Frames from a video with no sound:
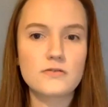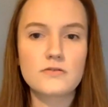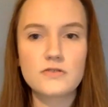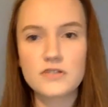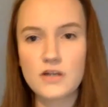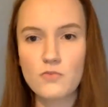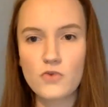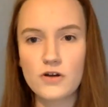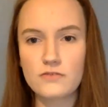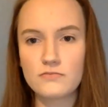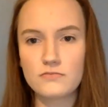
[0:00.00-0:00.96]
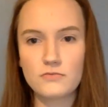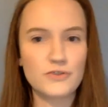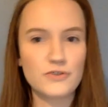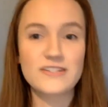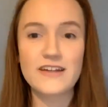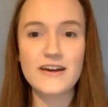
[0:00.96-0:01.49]
someone or
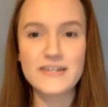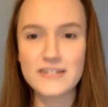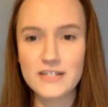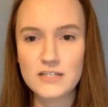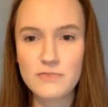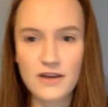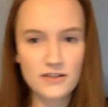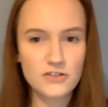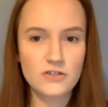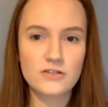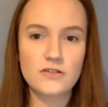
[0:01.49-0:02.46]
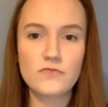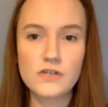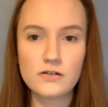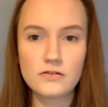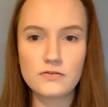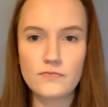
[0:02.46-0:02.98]
society expects you to
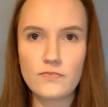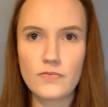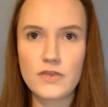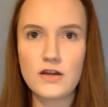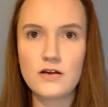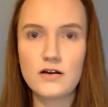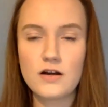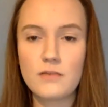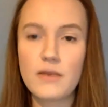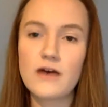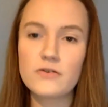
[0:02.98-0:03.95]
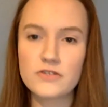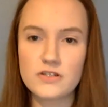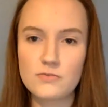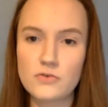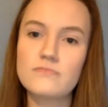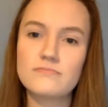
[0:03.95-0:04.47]
feel about
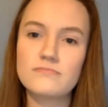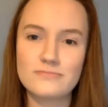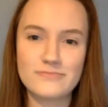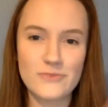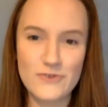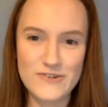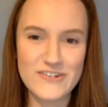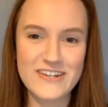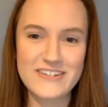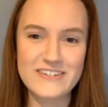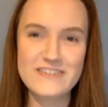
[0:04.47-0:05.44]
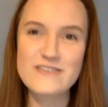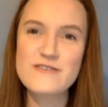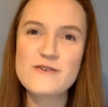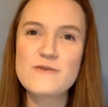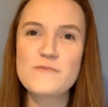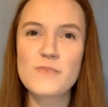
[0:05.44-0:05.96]
someone or a gender
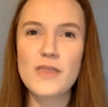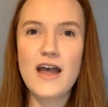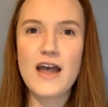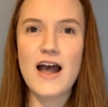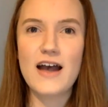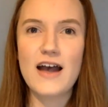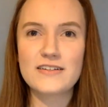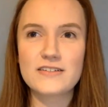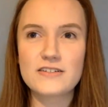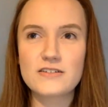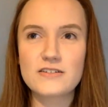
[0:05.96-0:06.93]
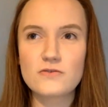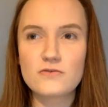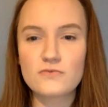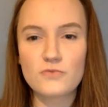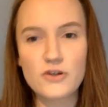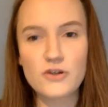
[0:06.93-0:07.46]
and
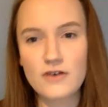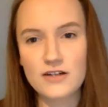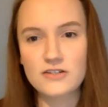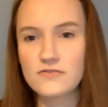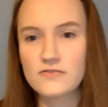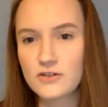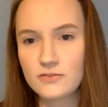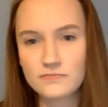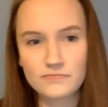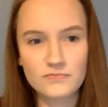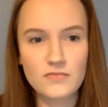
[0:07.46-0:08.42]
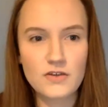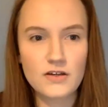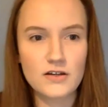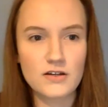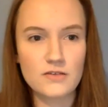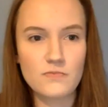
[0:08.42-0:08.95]
what you actually feel.
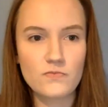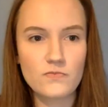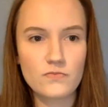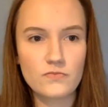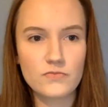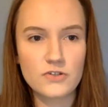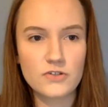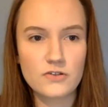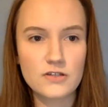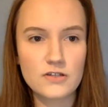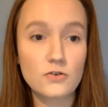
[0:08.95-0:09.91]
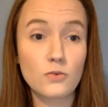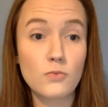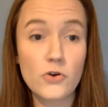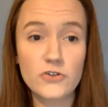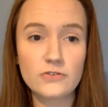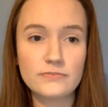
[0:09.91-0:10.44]
So this is called
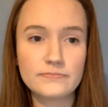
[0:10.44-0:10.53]
Model.